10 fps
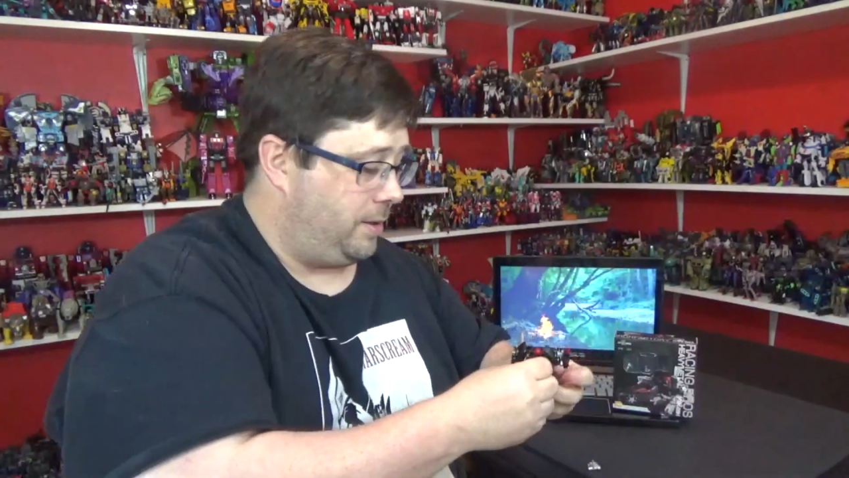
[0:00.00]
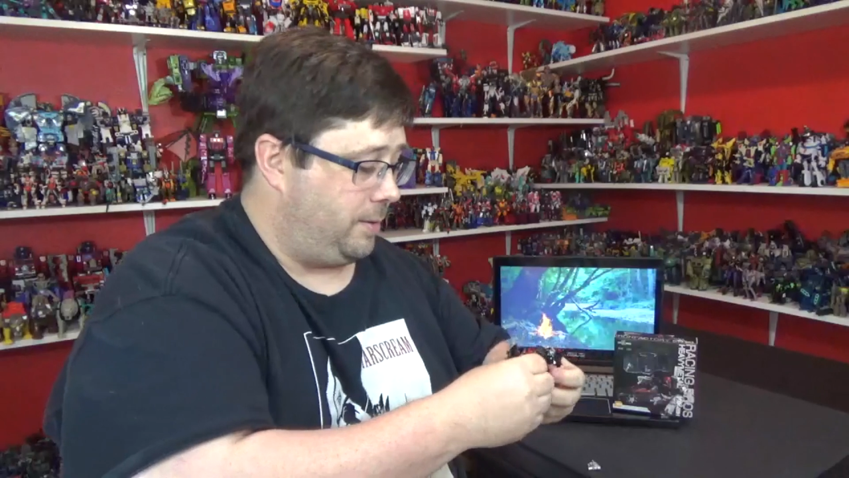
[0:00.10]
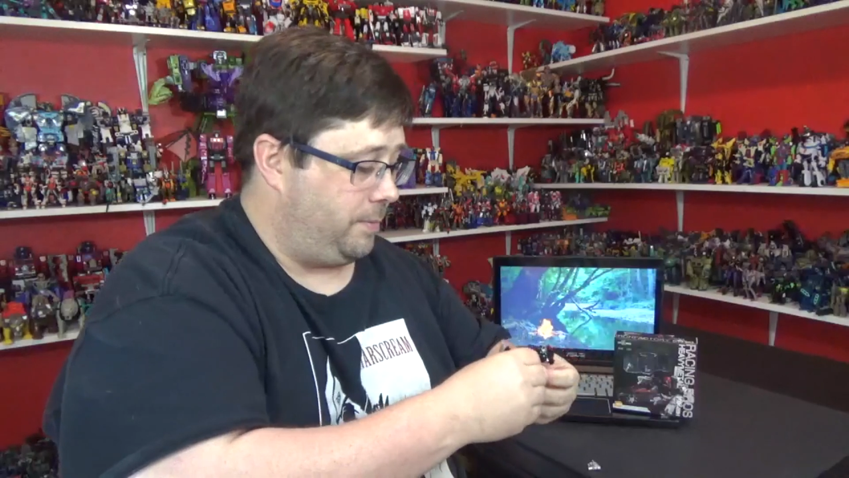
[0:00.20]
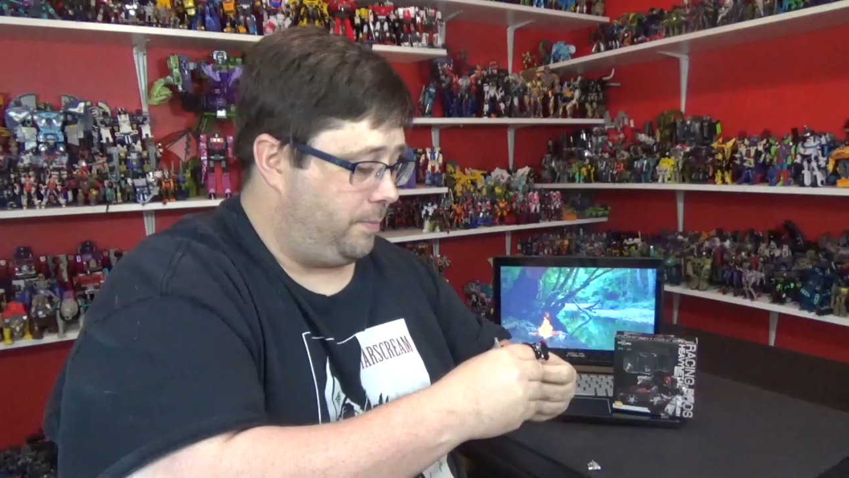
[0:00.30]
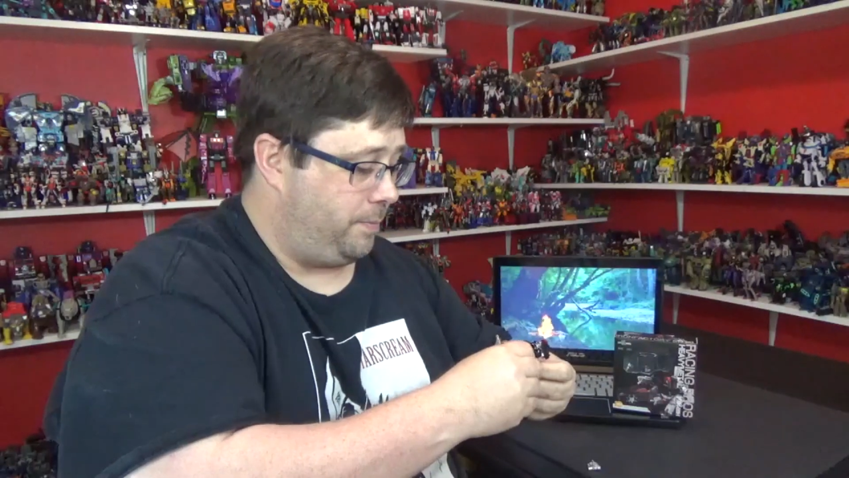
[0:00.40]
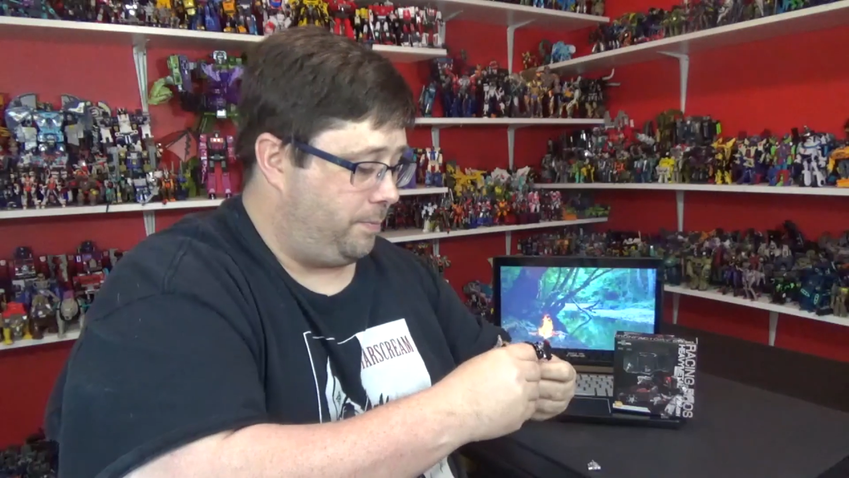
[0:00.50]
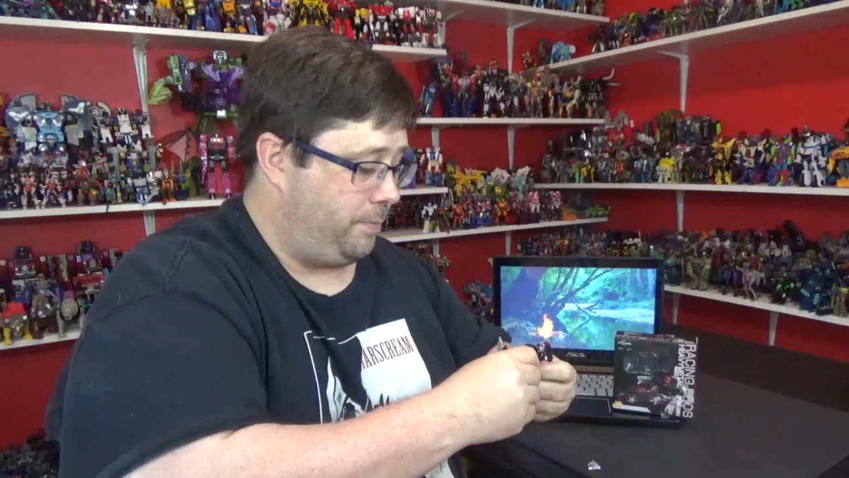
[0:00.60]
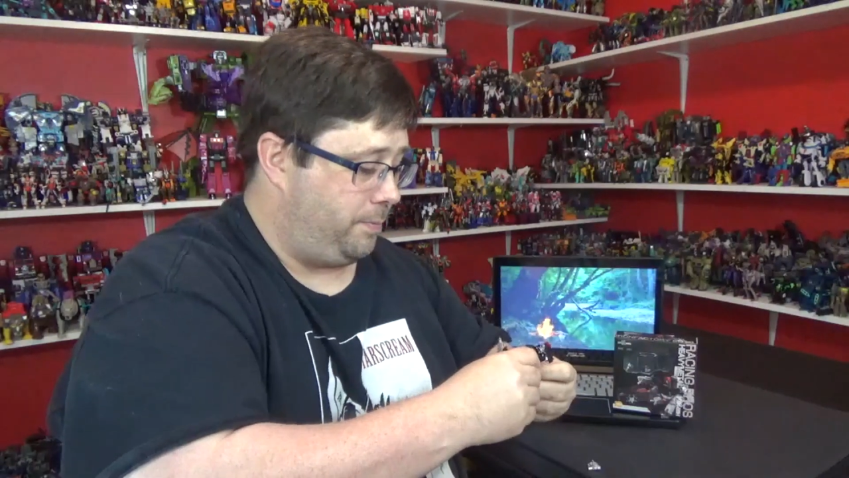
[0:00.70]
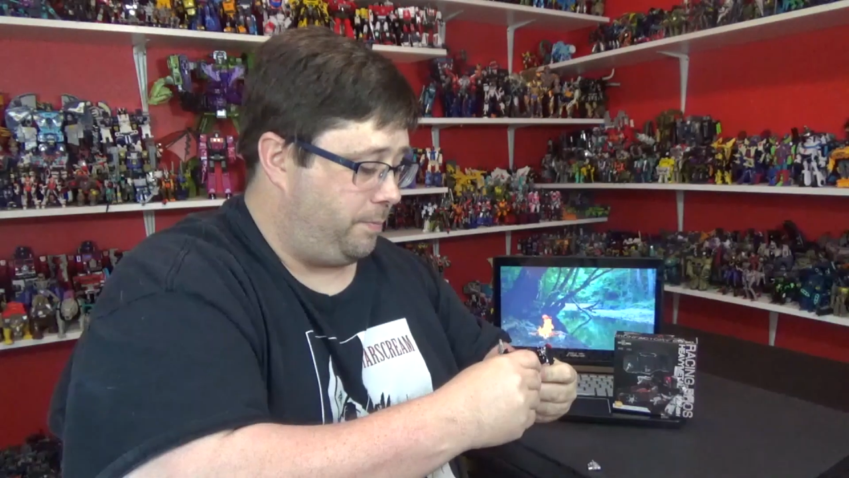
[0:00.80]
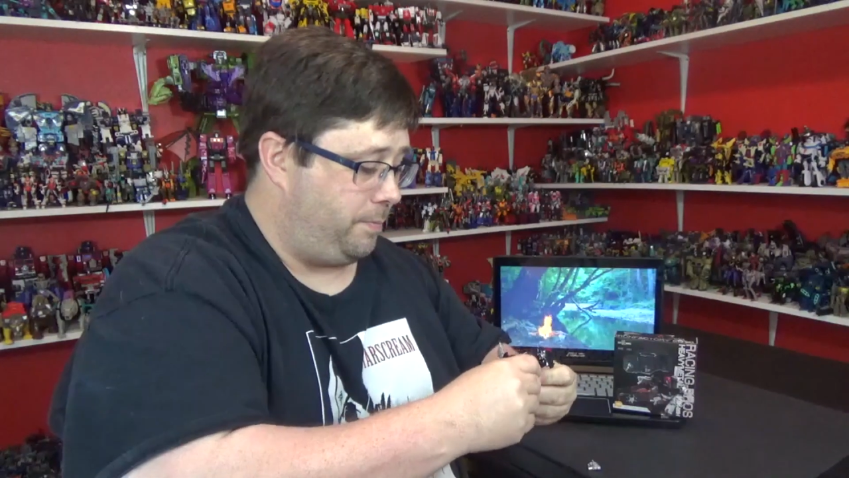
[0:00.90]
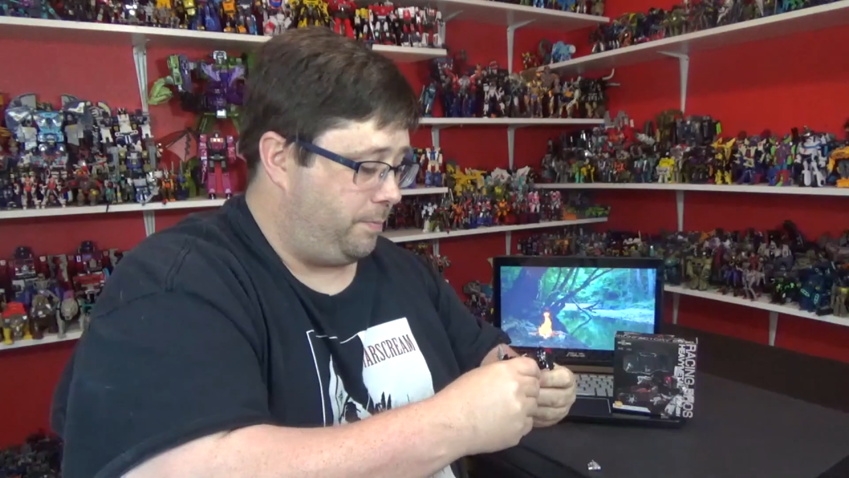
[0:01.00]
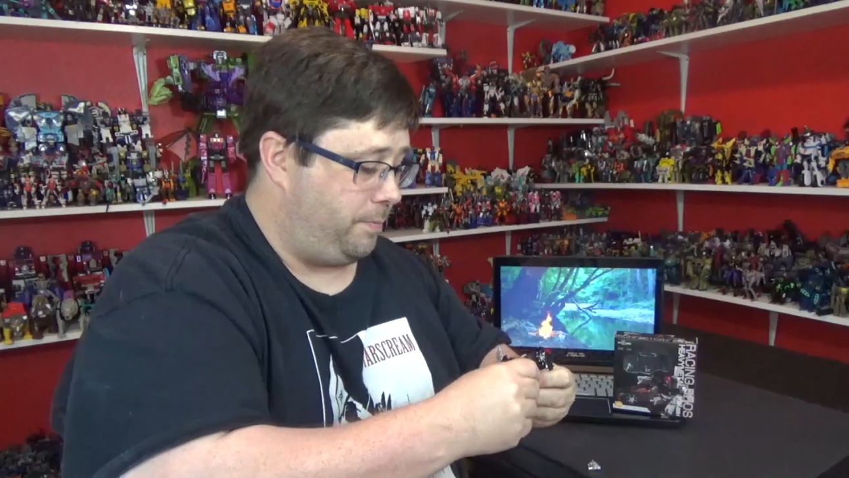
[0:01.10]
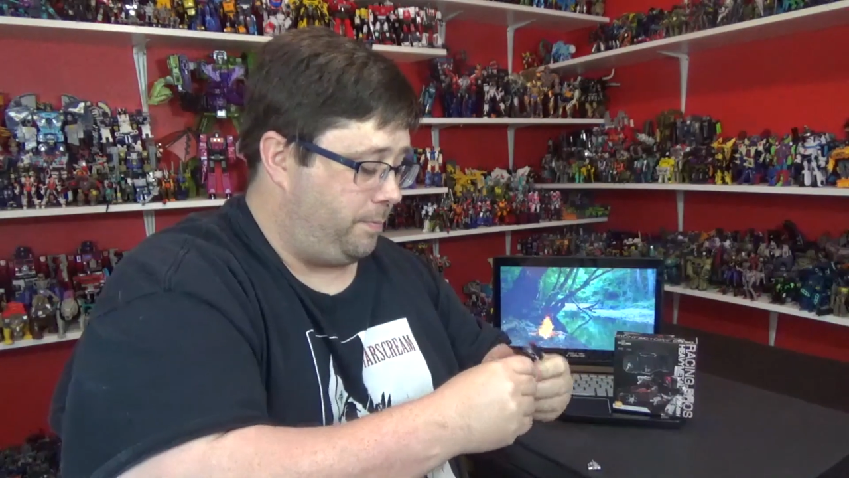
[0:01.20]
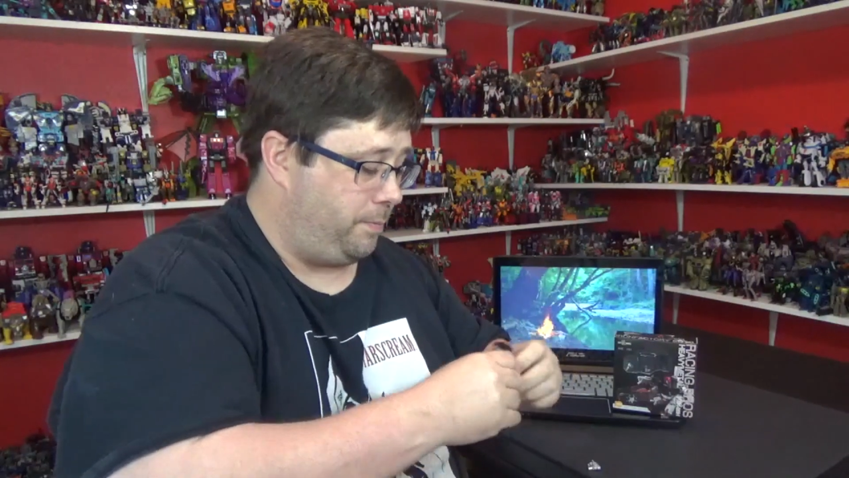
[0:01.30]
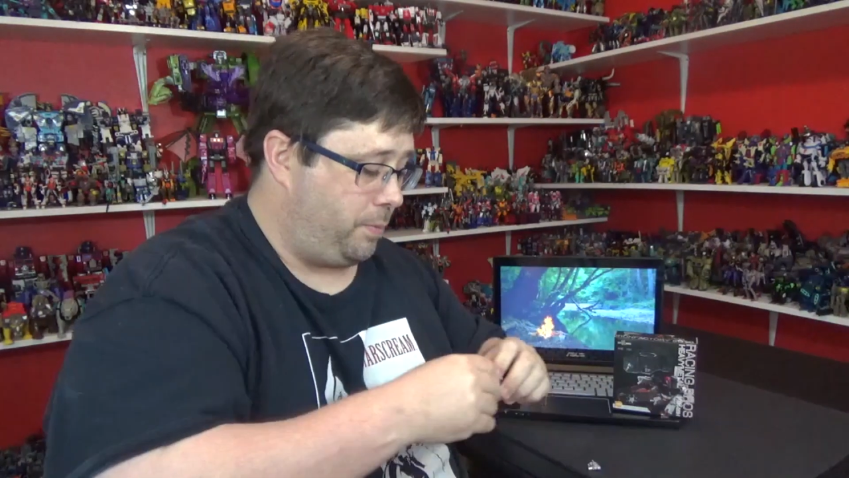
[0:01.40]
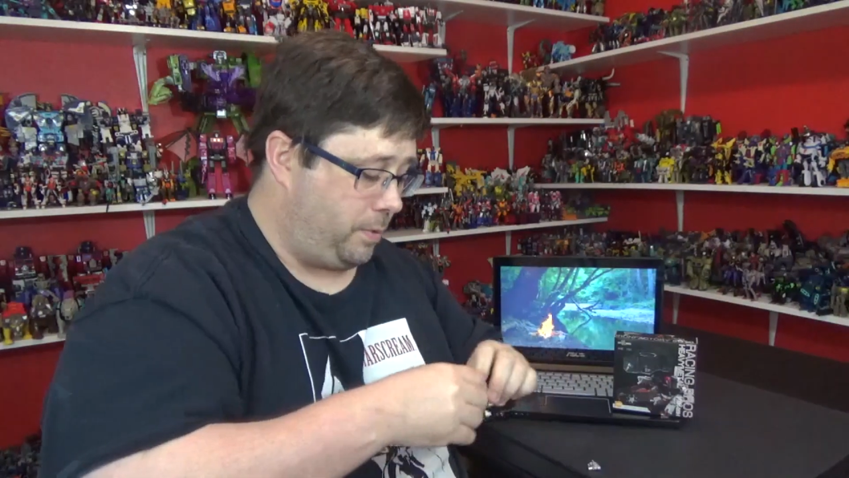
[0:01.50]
can pull